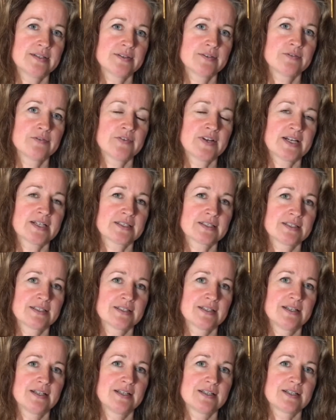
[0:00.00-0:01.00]
the fact
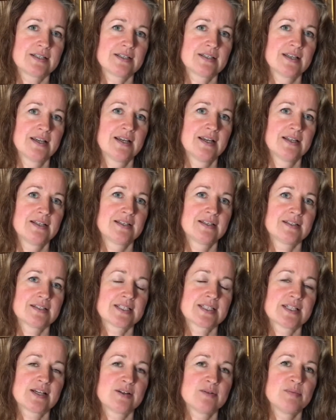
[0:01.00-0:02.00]
that
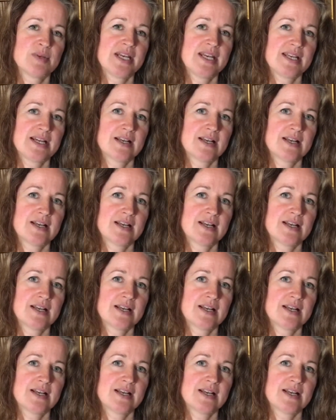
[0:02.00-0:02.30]
so many